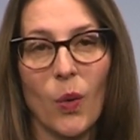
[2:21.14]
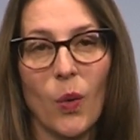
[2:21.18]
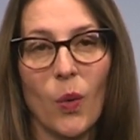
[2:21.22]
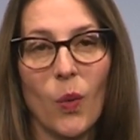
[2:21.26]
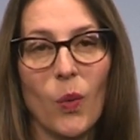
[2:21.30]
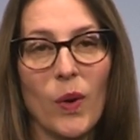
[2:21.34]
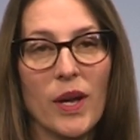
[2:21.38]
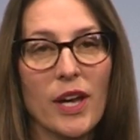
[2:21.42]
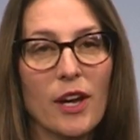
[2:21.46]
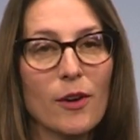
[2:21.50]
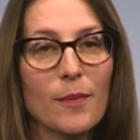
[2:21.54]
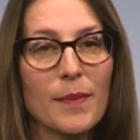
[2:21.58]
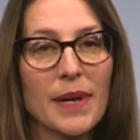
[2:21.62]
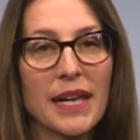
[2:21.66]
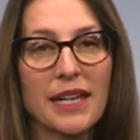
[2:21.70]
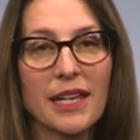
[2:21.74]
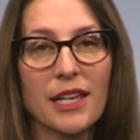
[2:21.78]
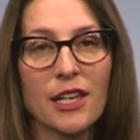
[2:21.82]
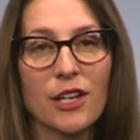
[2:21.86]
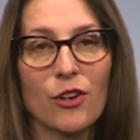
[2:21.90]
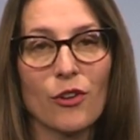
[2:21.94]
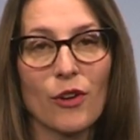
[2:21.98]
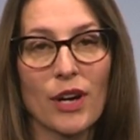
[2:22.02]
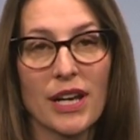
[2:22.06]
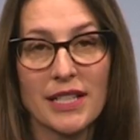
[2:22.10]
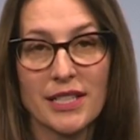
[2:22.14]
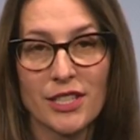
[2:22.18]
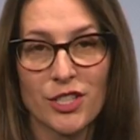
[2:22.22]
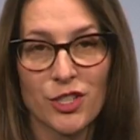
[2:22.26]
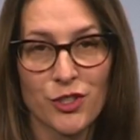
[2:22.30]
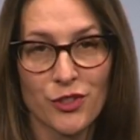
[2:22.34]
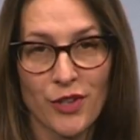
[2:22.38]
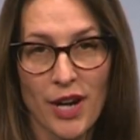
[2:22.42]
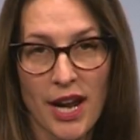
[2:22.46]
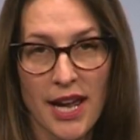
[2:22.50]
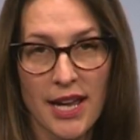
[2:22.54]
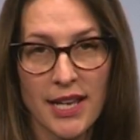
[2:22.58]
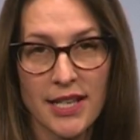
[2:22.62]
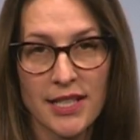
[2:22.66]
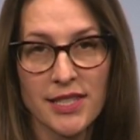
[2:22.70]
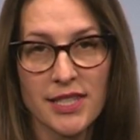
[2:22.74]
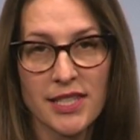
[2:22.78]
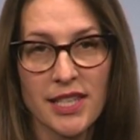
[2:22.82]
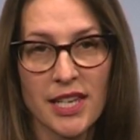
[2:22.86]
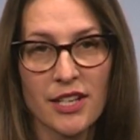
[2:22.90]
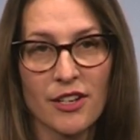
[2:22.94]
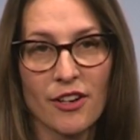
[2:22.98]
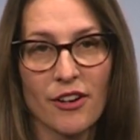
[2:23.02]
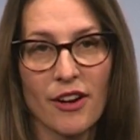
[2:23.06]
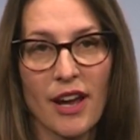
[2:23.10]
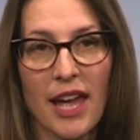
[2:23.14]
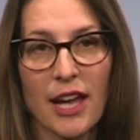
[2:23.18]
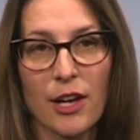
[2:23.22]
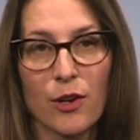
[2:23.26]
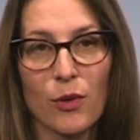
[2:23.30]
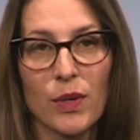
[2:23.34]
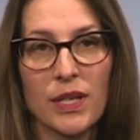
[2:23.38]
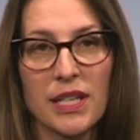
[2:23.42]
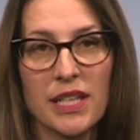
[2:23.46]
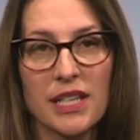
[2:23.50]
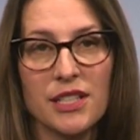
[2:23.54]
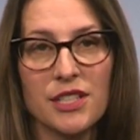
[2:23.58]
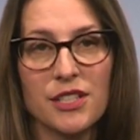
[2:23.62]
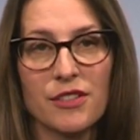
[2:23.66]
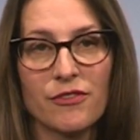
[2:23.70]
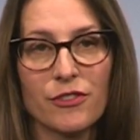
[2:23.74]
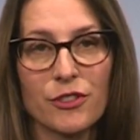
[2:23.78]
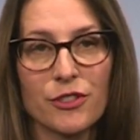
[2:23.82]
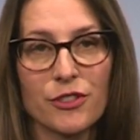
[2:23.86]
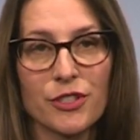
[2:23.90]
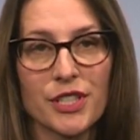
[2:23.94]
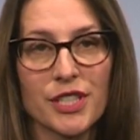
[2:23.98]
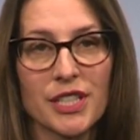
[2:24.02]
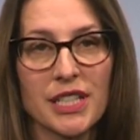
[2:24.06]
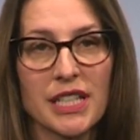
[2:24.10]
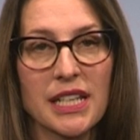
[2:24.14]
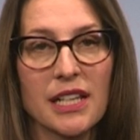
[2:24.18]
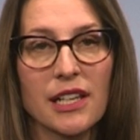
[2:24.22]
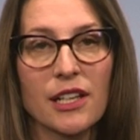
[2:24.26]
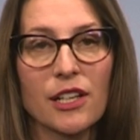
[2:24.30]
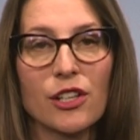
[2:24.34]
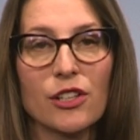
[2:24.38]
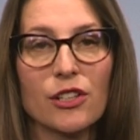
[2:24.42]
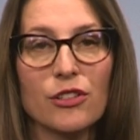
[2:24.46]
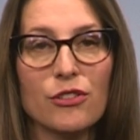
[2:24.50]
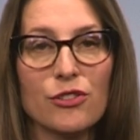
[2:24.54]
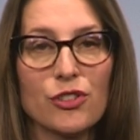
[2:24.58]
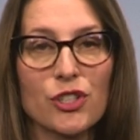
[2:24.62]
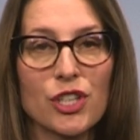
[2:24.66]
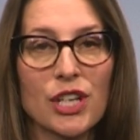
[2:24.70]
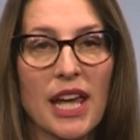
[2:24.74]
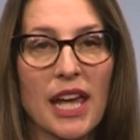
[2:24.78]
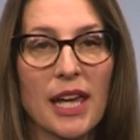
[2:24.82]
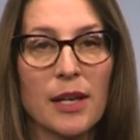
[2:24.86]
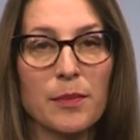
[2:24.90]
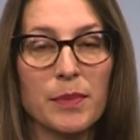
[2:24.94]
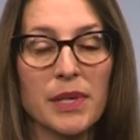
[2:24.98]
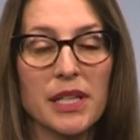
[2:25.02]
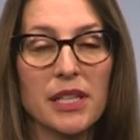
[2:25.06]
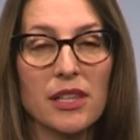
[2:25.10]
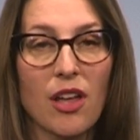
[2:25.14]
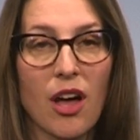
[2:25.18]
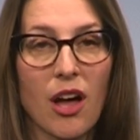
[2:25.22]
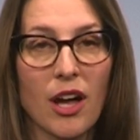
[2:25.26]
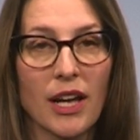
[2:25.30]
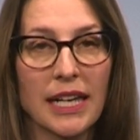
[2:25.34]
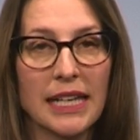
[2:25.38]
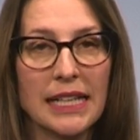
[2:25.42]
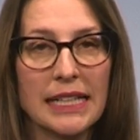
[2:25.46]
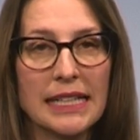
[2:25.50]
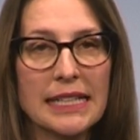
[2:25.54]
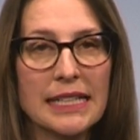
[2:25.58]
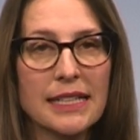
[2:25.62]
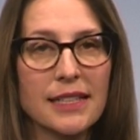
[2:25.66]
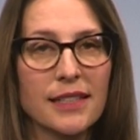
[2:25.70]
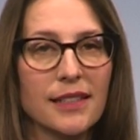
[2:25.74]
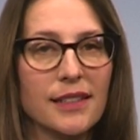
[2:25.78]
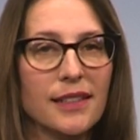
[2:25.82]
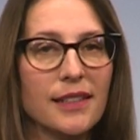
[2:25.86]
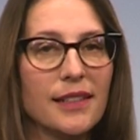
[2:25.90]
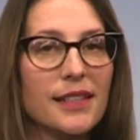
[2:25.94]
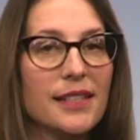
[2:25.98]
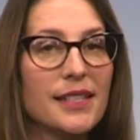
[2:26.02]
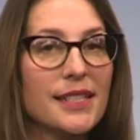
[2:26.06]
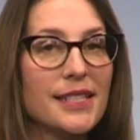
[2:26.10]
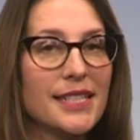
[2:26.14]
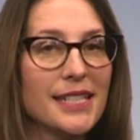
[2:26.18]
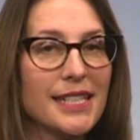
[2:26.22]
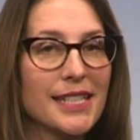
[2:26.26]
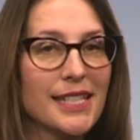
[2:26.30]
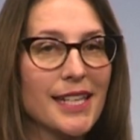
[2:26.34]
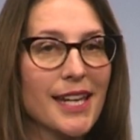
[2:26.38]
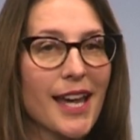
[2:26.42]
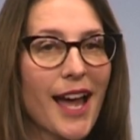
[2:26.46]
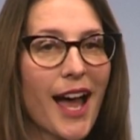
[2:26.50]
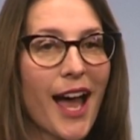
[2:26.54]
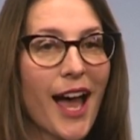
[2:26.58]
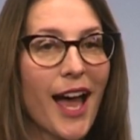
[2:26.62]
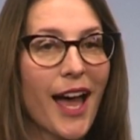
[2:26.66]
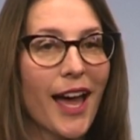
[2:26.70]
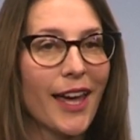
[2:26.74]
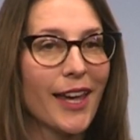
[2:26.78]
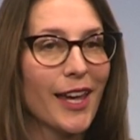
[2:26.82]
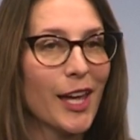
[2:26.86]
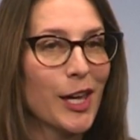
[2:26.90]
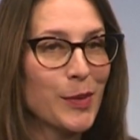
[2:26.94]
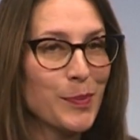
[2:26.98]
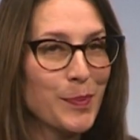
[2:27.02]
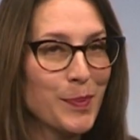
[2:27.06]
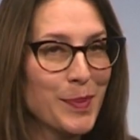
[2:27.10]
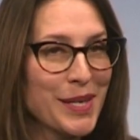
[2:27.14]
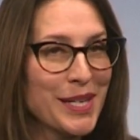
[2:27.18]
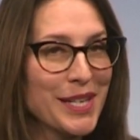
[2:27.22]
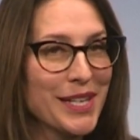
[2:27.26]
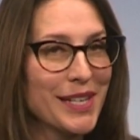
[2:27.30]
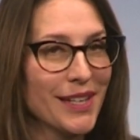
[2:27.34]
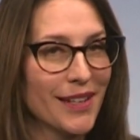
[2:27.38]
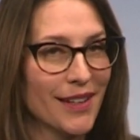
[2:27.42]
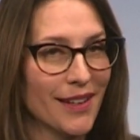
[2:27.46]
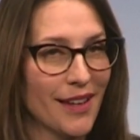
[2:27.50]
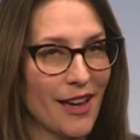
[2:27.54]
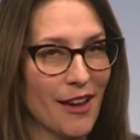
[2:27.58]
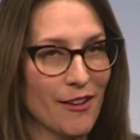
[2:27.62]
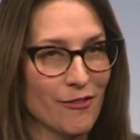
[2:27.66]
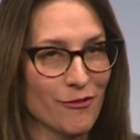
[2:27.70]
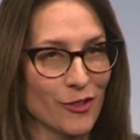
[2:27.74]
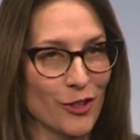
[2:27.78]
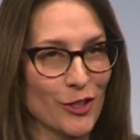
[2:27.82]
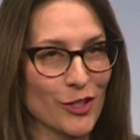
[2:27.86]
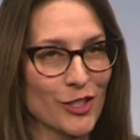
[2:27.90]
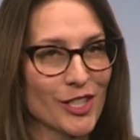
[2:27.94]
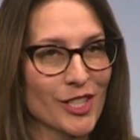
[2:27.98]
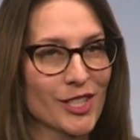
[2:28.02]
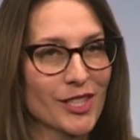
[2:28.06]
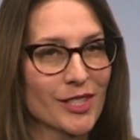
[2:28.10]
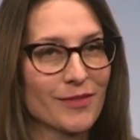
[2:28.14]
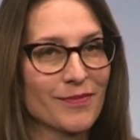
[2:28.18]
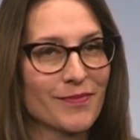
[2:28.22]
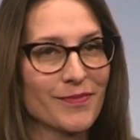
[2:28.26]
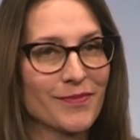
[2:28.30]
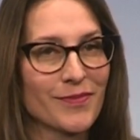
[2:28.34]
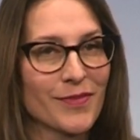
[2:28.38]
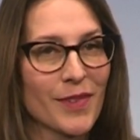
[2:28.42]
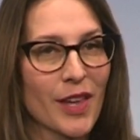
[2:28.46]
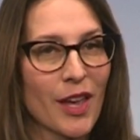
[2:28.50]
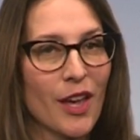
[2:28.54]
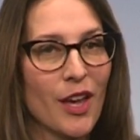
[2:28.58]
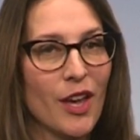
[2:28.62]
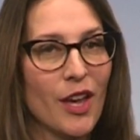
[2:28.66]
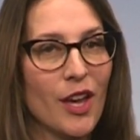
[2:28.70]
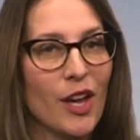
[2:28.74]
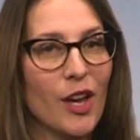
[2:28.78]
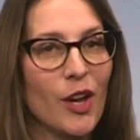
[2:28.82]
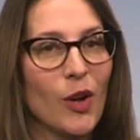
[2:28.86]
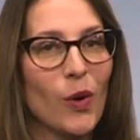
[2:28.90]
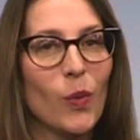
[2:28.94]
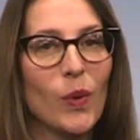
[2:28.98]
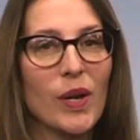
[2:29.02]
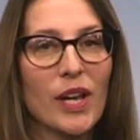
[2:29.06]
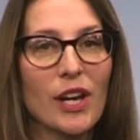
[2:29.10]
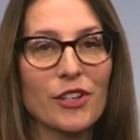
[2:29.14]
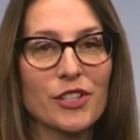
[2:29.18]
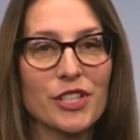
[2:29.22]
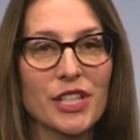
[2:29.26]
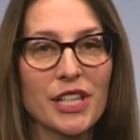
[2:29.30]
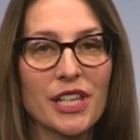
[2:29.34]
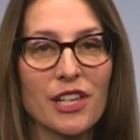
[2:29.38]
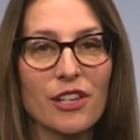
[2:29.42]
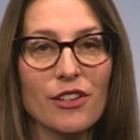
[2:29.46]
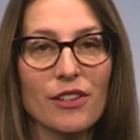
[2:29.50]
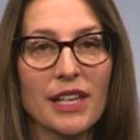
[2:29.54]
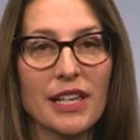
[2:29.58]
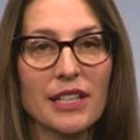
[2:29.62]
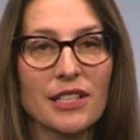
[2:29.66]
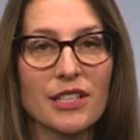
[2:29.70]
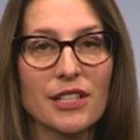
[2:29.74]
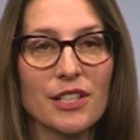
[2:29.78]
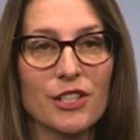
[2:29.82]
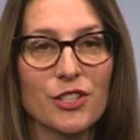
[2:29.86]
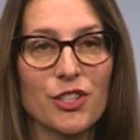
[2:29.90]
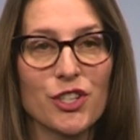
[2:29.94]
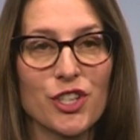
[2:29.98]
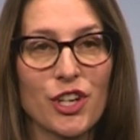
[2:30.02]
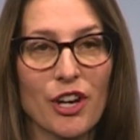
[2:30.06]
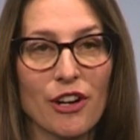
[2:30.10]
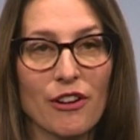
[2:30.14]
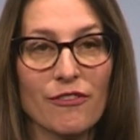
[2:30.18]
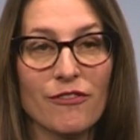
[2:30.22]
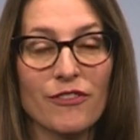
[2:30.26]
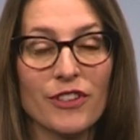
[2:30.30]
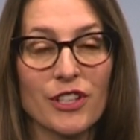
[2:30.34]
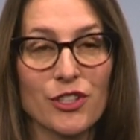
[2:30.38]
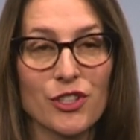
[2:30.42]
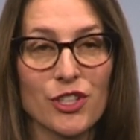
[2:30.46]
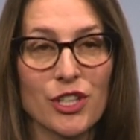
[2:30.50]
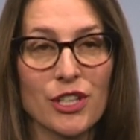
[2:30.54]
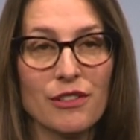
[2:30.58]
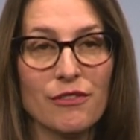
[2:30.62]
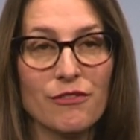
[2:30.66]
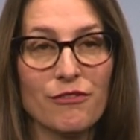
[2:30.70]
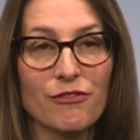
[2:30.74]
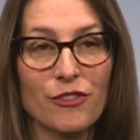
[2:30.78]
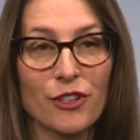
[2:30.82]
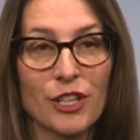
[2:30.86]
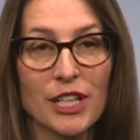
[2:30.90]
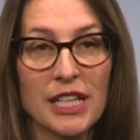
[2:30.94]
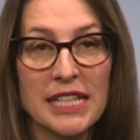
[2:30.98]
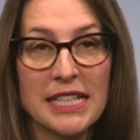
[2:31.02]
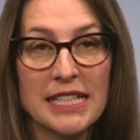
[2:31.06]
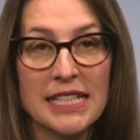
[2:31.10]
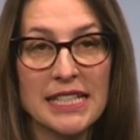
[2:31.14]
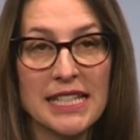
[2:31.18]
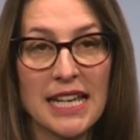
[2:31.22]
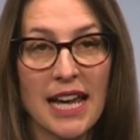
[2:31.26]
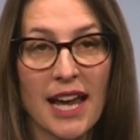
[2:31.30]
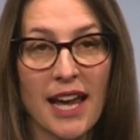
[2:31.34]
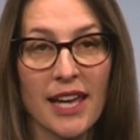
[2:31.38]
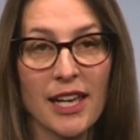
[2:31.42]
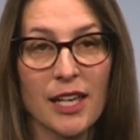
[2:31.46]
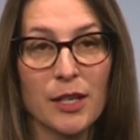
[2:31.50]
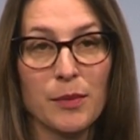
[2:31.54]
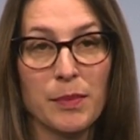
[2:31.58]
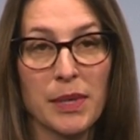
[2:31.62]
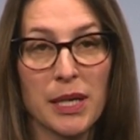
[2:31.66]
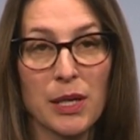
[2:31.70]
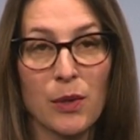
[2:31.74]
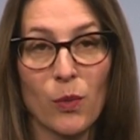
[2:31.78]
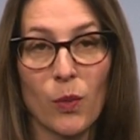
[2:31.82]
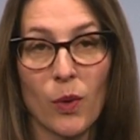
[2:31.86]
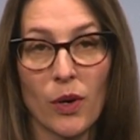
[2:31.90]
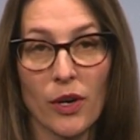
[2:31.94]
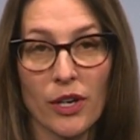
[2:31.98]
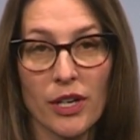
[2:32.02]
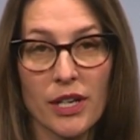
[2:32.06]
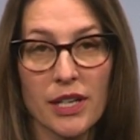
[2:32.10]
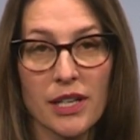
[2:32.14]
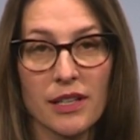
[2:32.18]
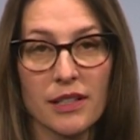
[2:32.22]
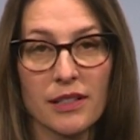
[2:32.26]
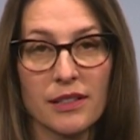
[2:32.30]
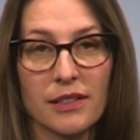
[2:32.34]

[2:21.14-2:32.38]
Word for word: We are making great strides in our equity, diversity, inclusion, and belonging, EDI and B efforts. We articulated a shared vision for EDI and B work,